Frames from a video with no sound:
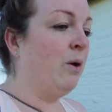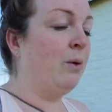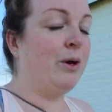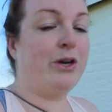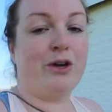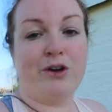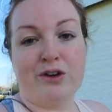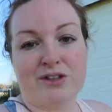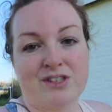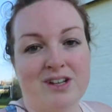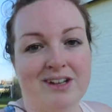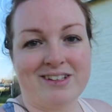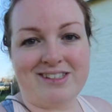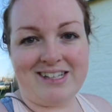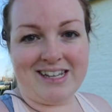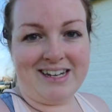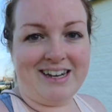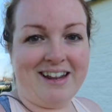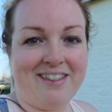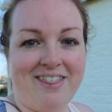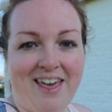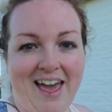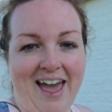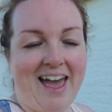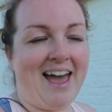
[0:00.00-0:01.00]
we cooked our
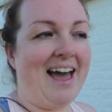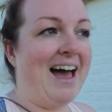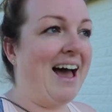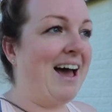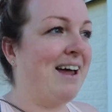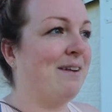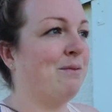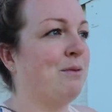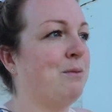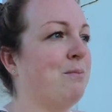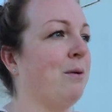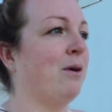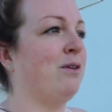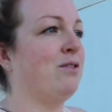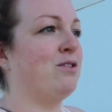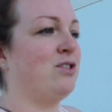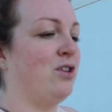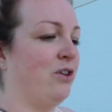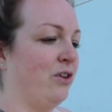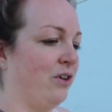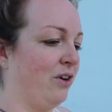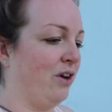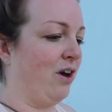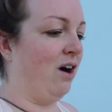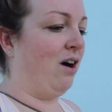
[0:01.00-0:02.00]
dinner there and we both
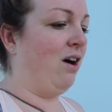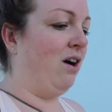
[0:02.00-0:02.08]
took